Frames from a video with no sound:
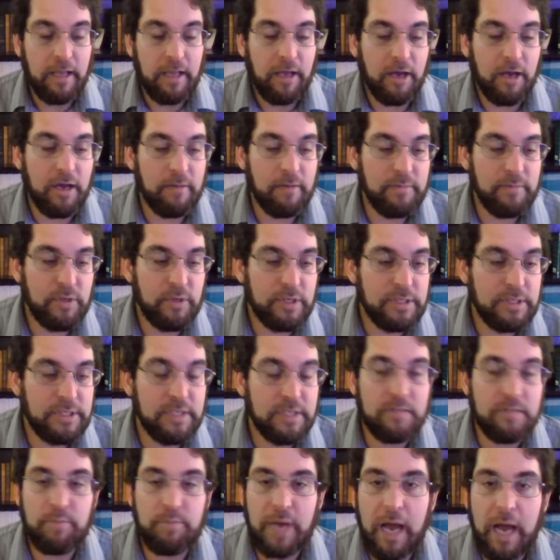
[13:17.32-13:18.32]
You can
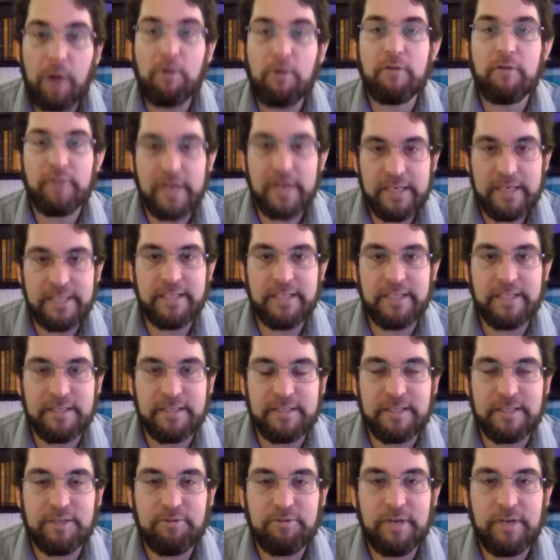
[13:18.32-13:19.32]
see the power of
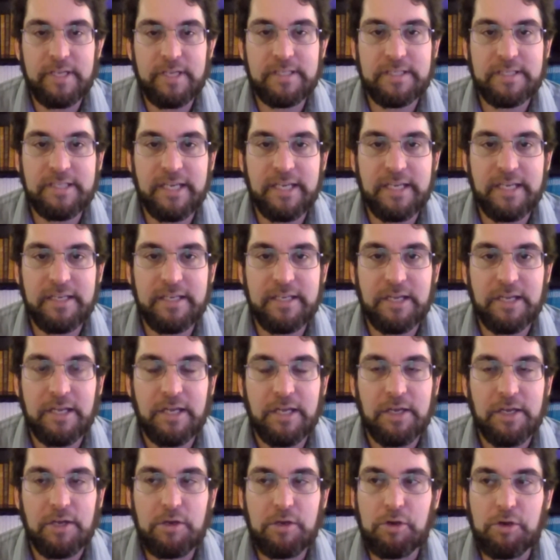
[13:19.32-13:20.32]
ideas to transcend
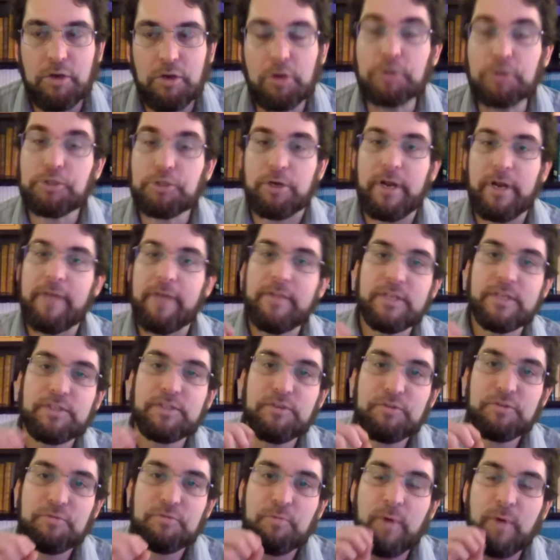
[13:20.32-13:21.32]
culture. And this
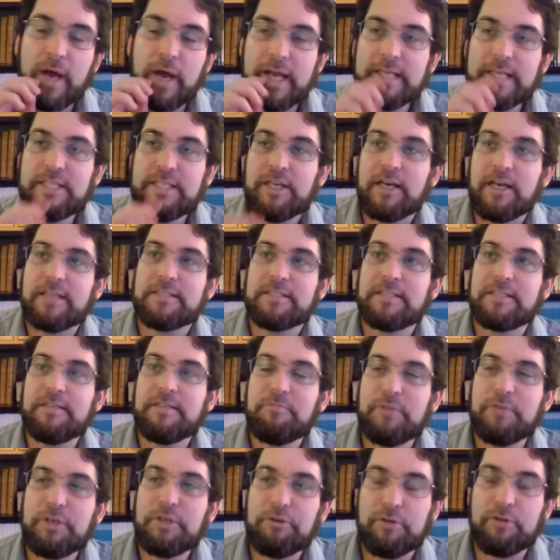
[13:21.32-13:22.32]
is why
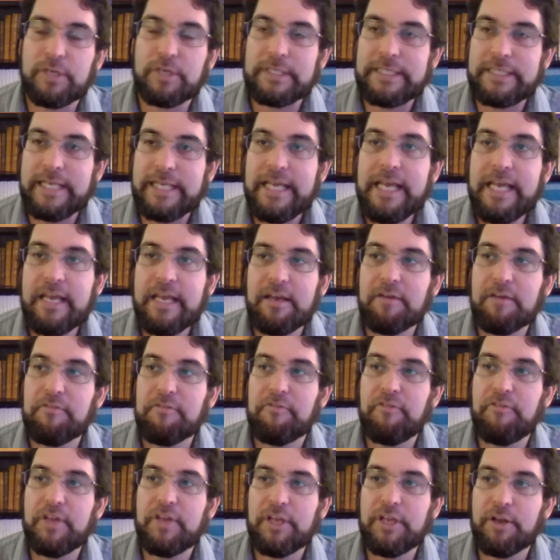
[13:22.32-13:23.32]
Dawson would critique a
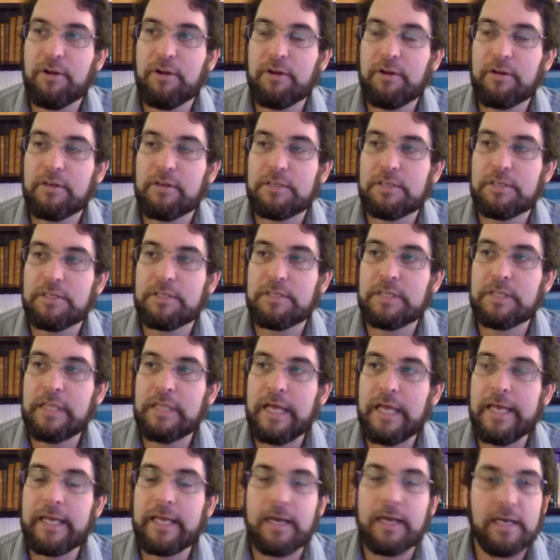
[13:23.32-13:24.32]
figure
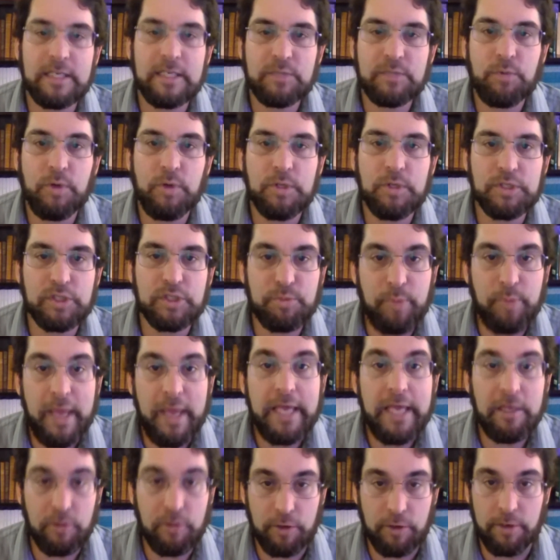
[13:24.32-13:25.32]
like Oswald
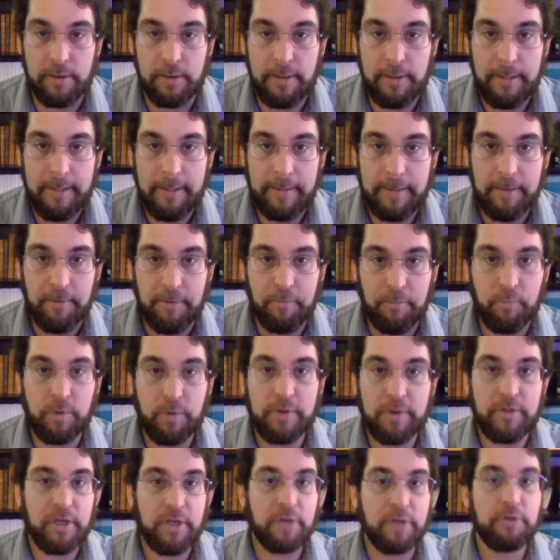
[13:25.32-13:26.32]
Spengler,
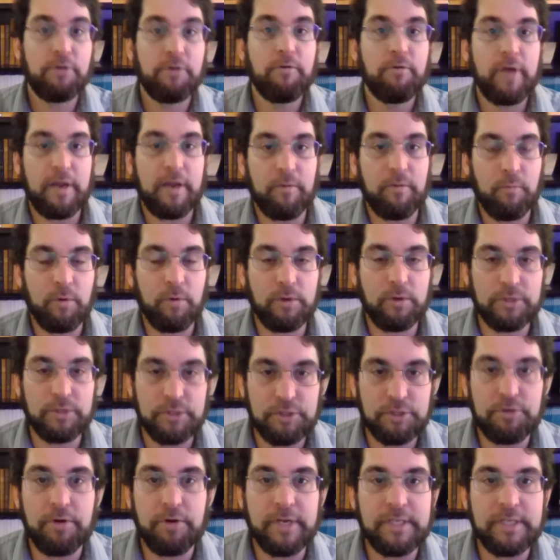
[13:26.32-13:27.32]
one of the other great world
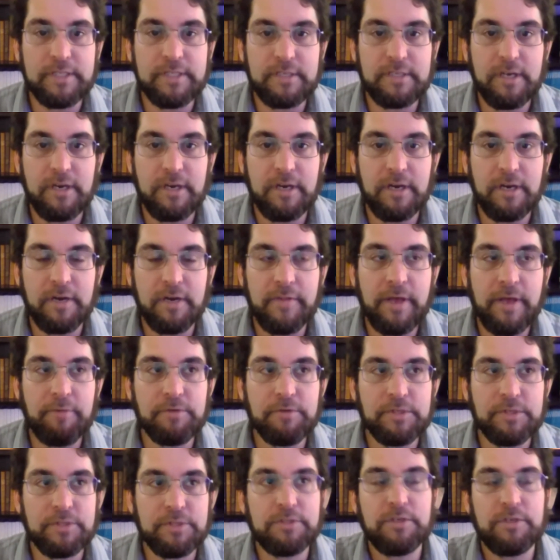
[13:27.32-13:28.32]
historians
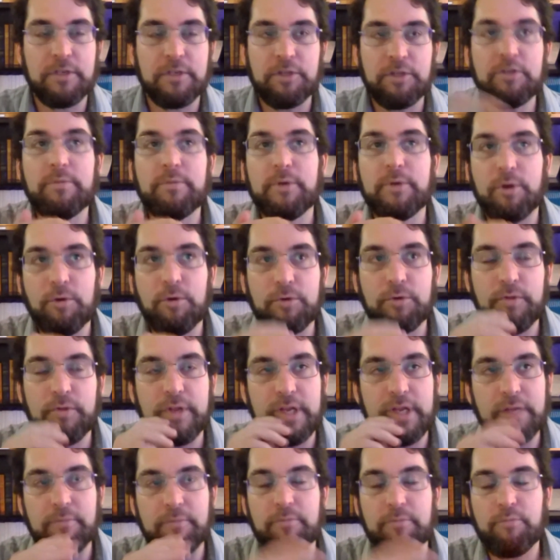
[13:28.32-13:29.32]
that was a little bit older
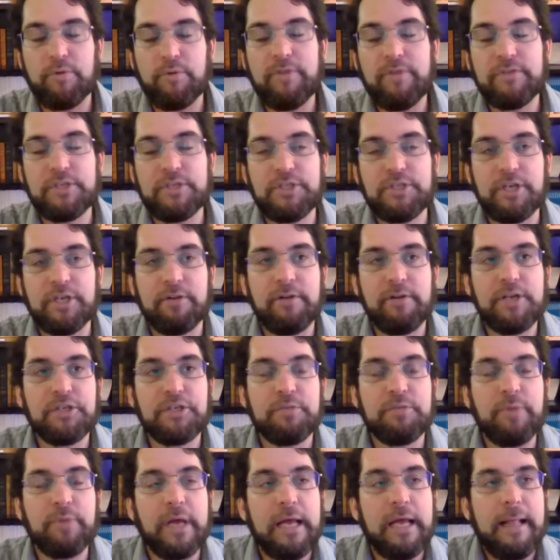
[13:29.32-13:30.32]
than him, previous
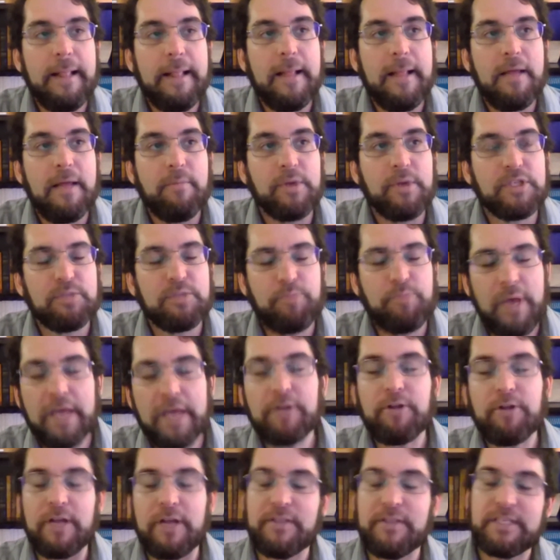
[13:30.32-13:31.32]
generation. But
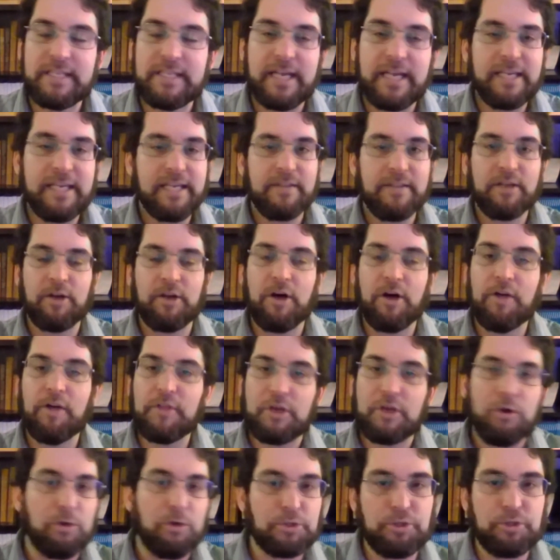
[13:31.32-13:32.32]
Spengler had this idea that all
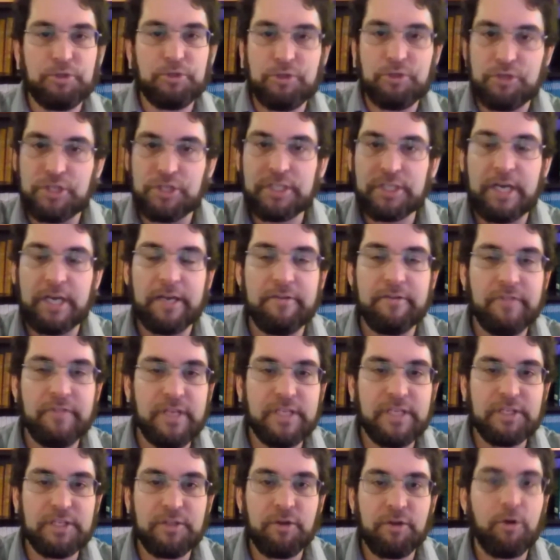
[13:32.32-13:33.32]
the cultures are just kind
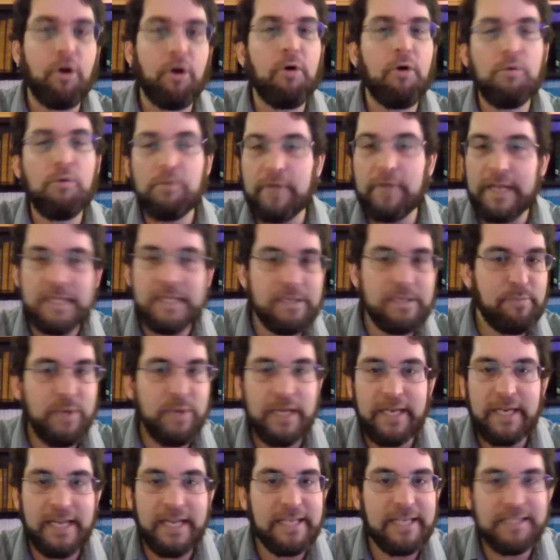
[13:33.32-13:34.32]
of their own
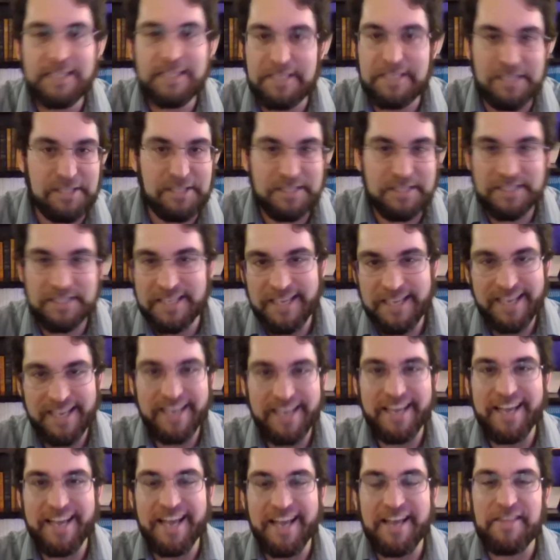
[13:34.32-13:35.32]
independent entities
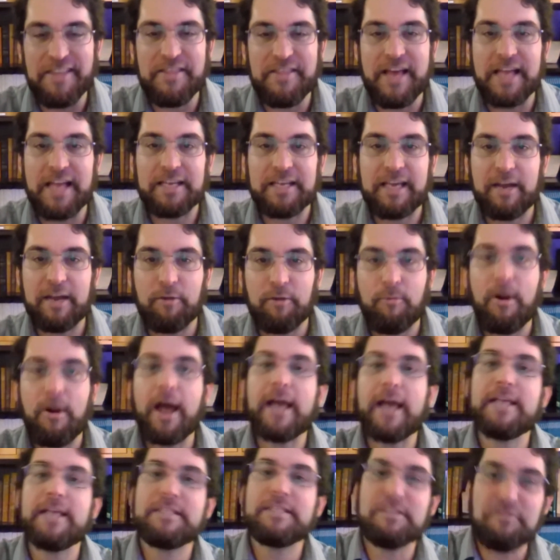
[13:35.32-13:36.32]
that kind of
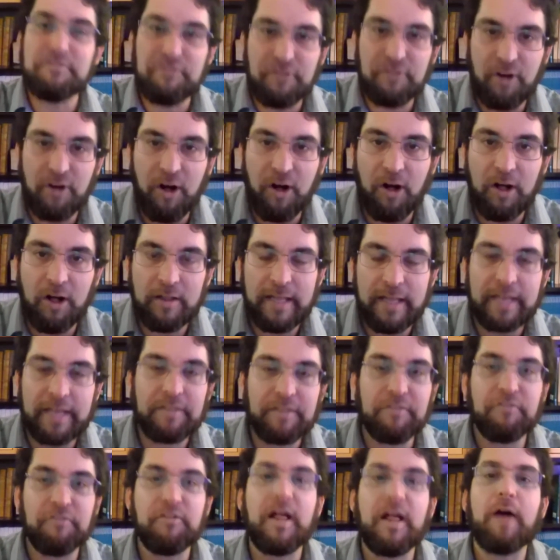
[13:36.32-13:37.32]
rise and fall like
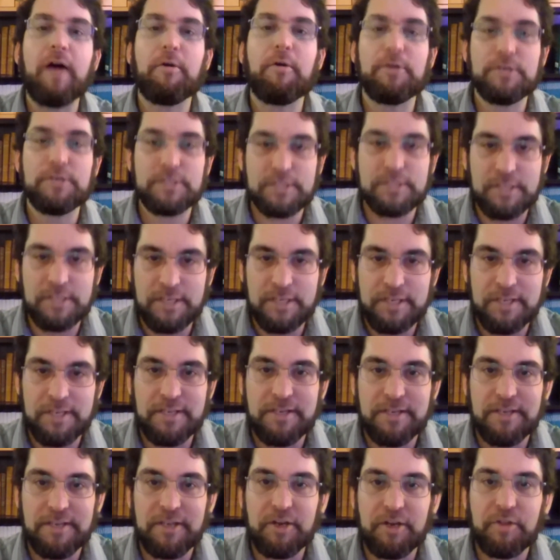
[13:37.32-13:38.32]
the flowers.
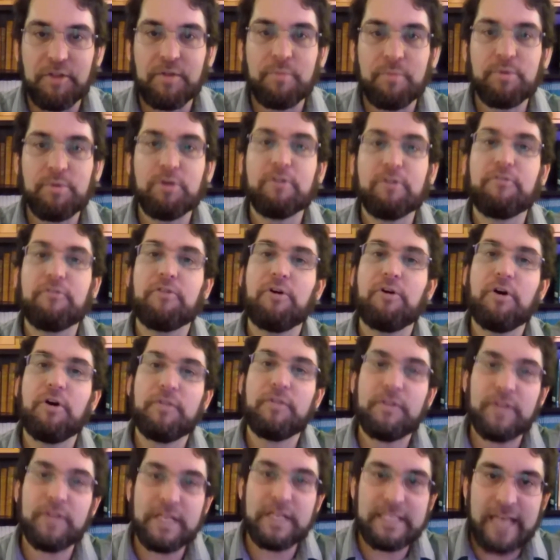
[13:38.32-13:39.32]
They're beautiful
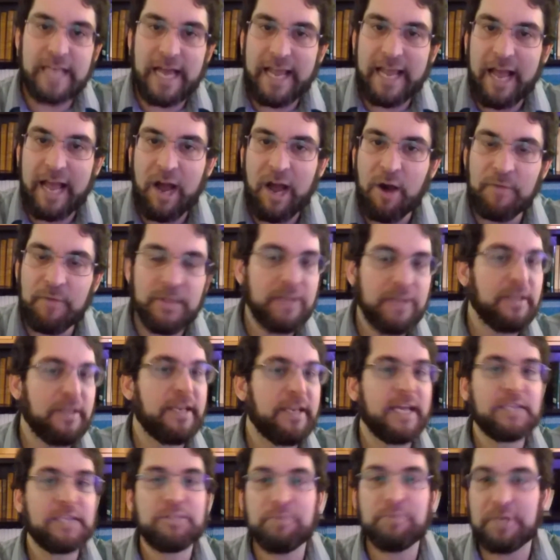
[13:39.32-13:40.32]
and then they die out and then the
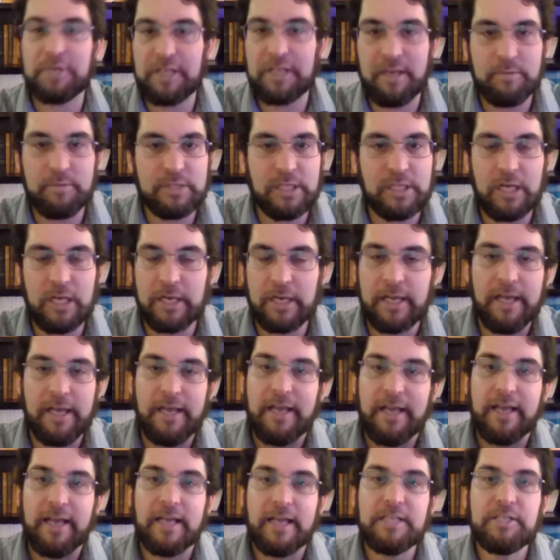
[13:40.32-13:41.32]
next one comes along.
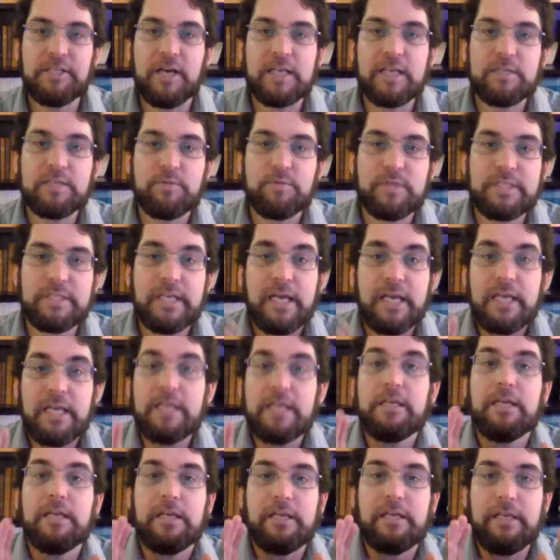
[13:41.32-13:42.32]
And Dawson would
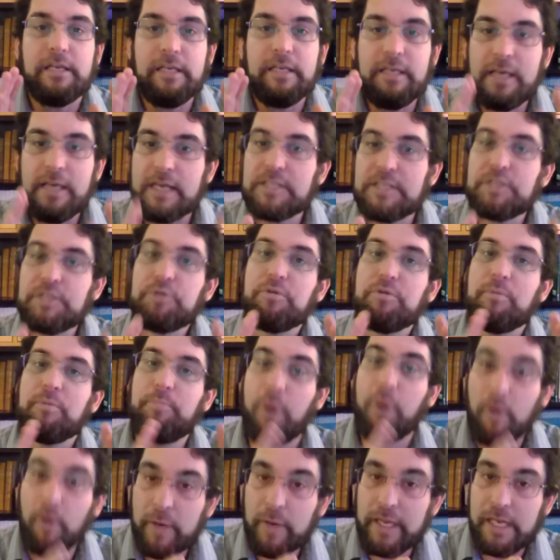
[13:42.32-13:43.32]
say, yes, to a
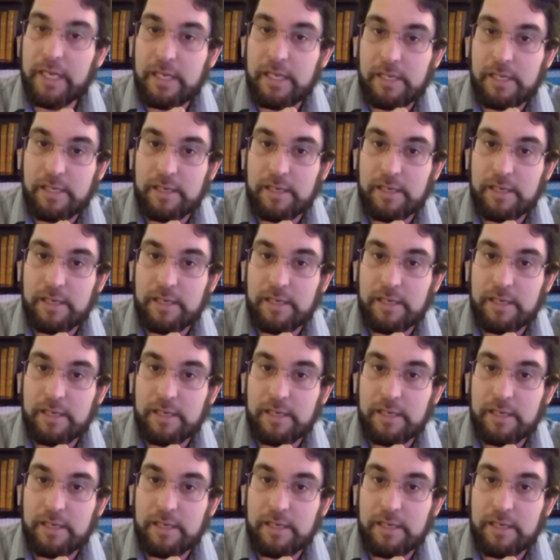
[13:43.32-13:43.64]
point,